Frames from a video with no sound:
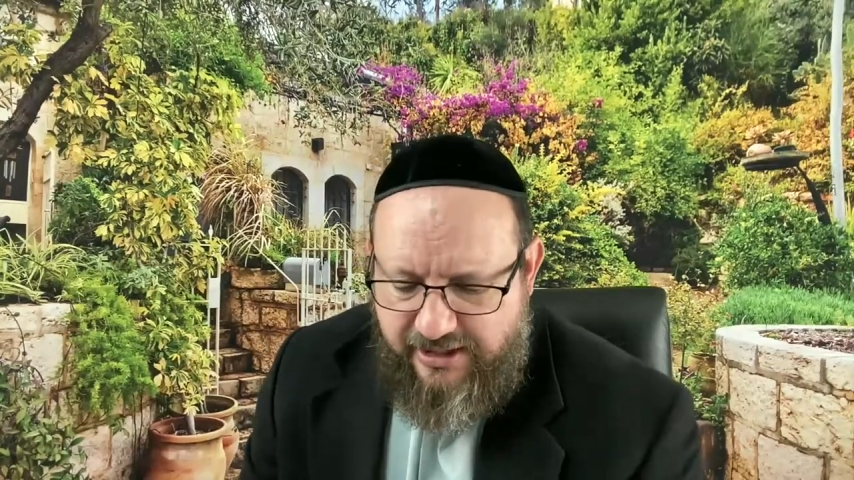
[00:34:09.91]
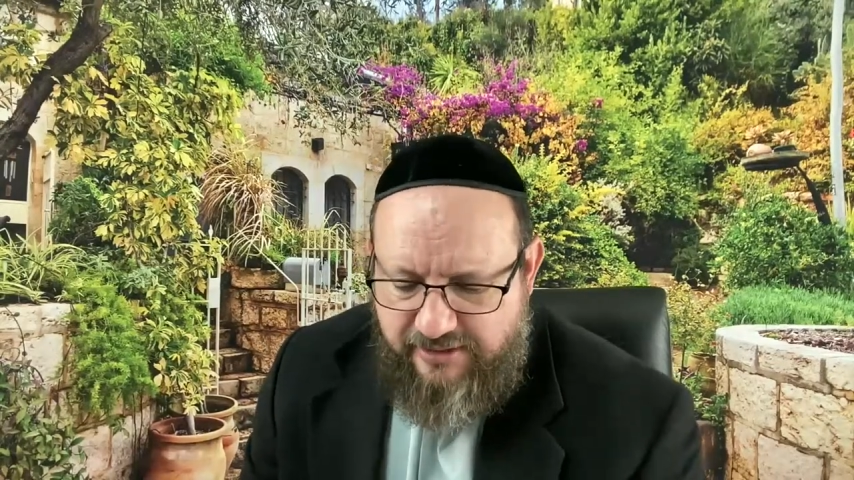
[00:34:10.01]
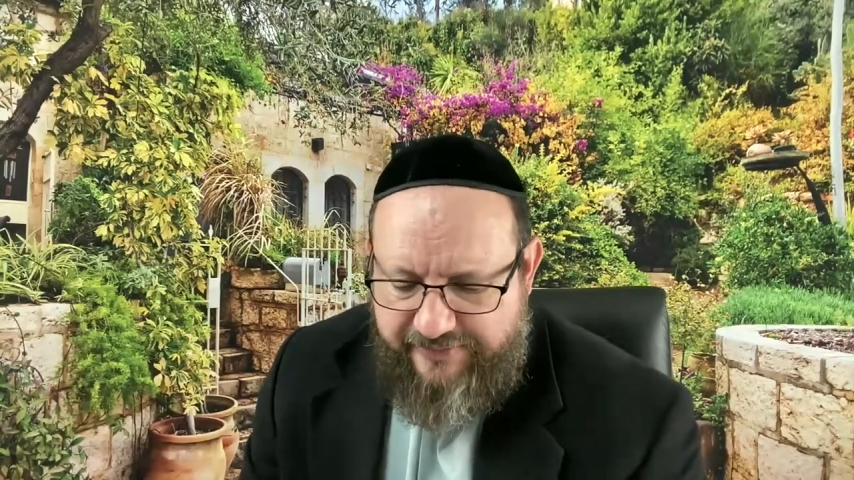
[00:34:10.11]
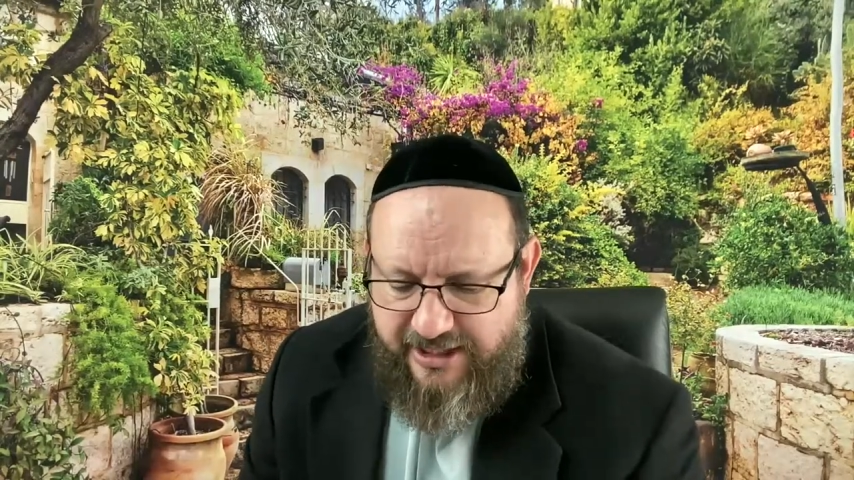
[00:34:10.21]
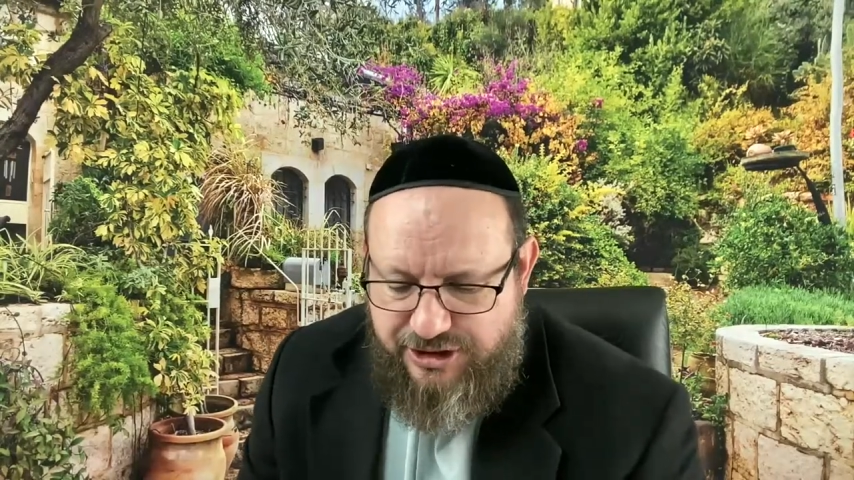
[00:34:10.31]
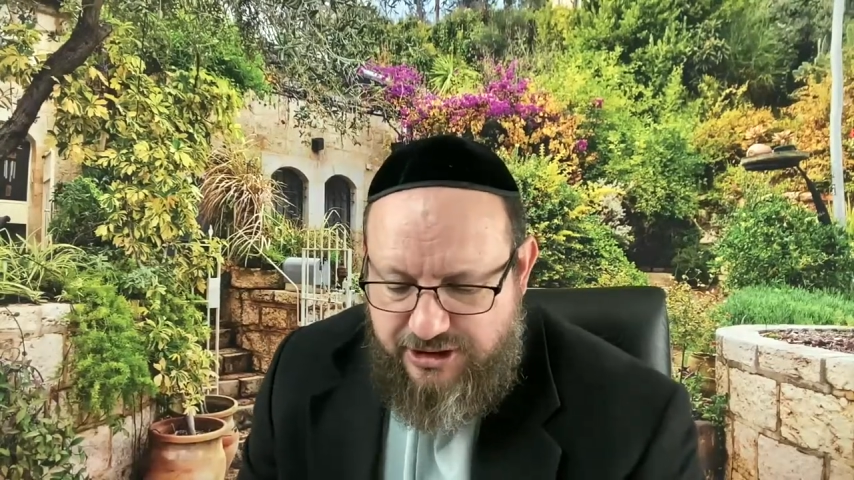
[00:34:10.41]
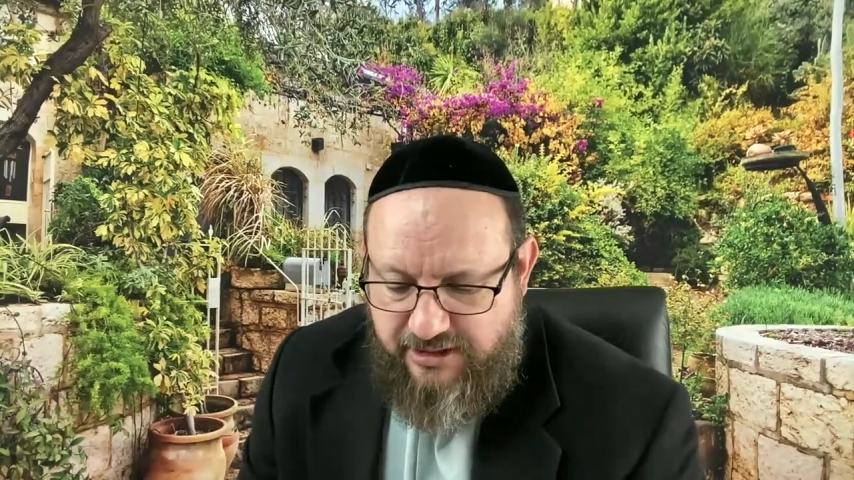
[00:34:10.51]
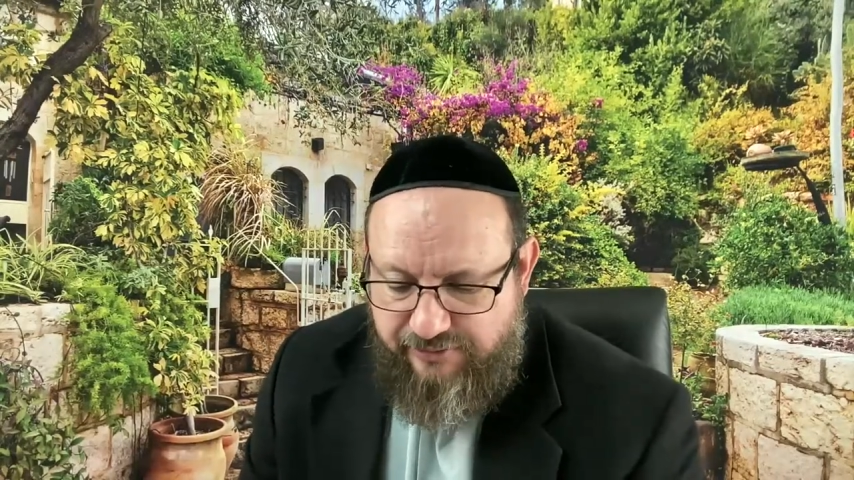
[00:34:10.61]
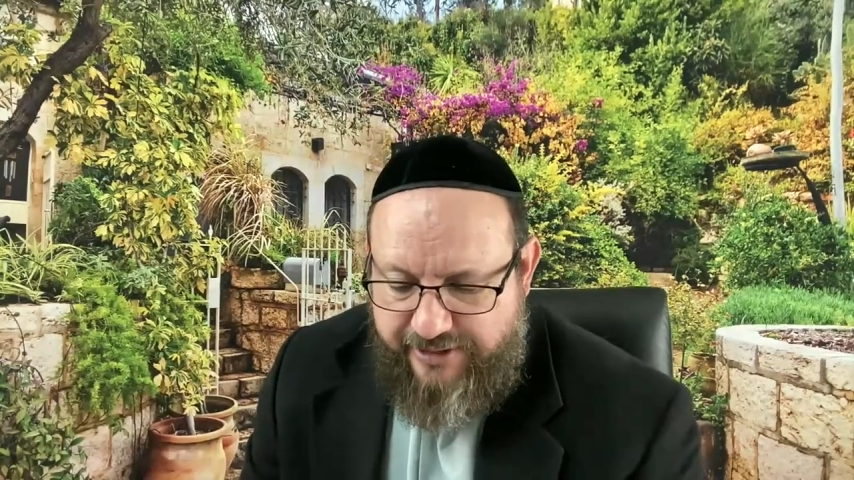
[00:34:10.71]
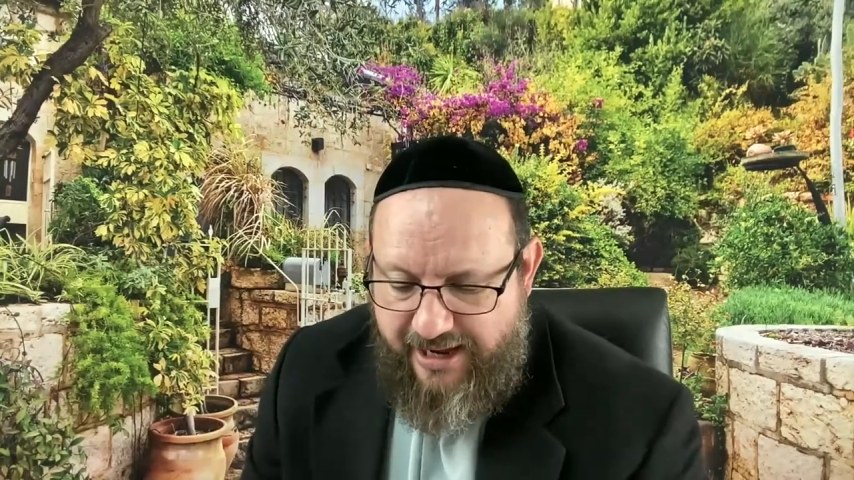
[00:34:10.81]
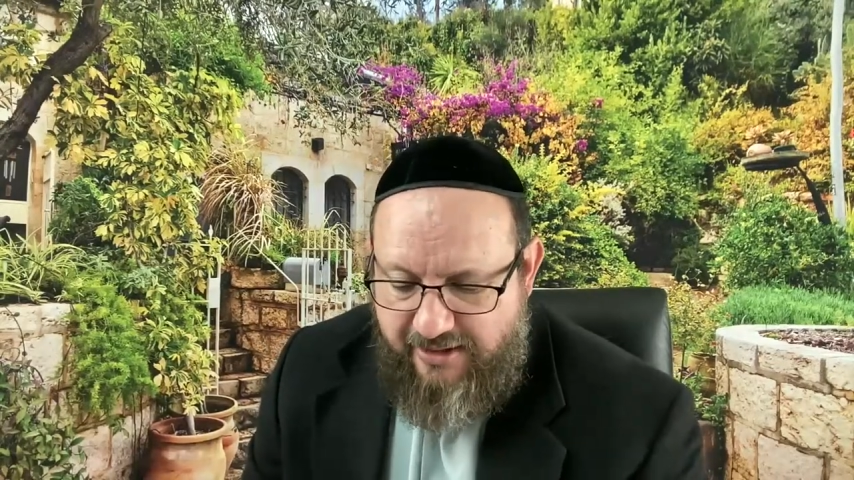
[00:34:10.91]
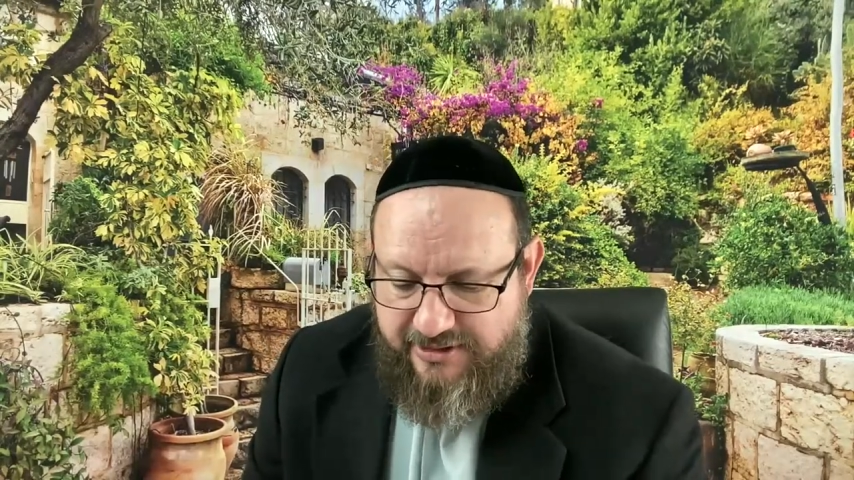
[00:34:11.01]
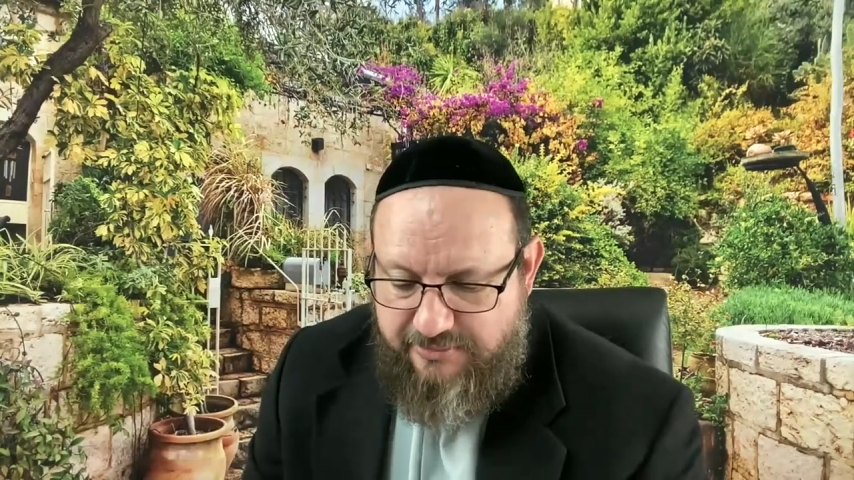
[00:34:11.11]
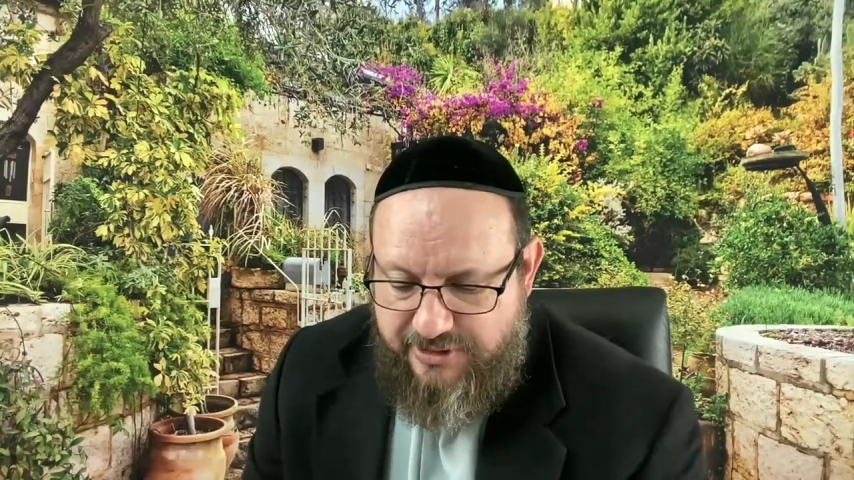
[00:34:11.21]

elevation of reality